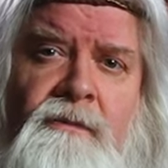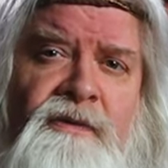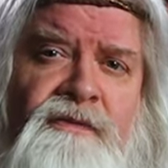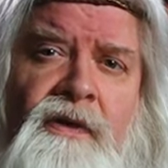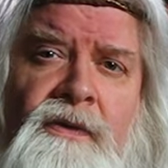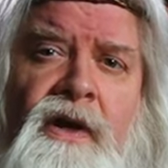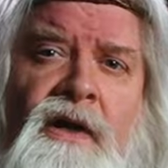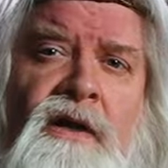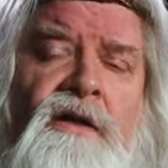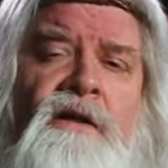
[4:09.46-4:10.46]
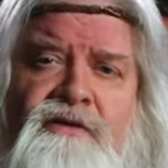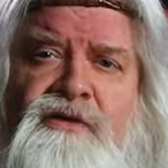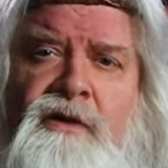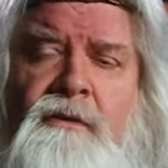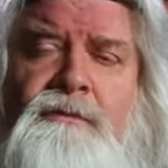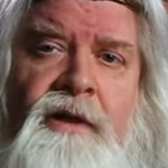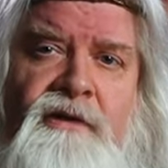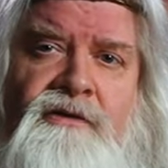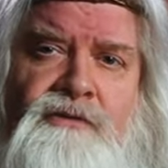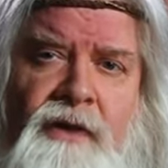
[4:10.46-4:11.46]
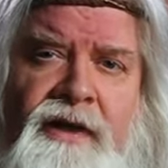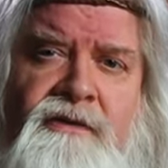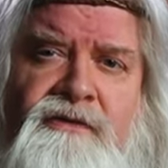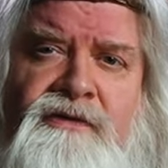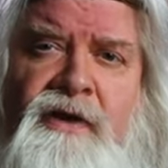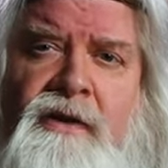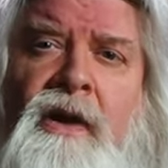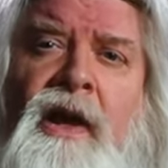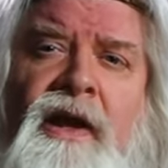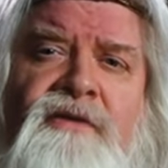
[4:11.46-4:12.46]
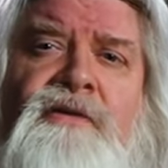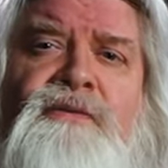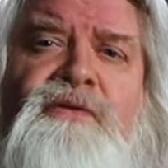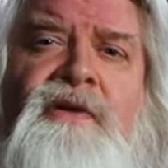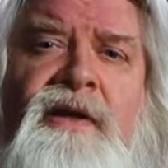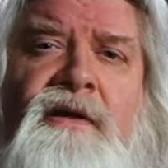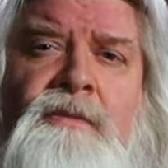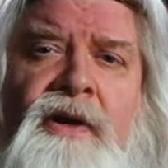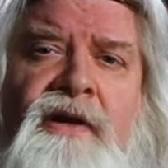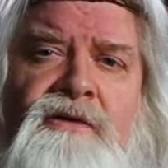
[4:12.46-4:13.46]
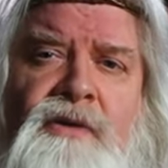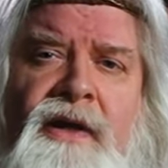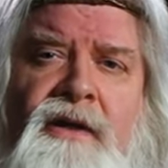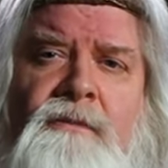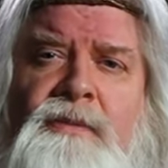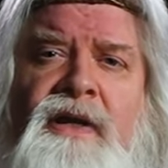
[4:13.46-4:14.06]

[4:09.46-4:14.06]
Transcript: be found clutching a bloody dragon scale, as if slain by a dragon, but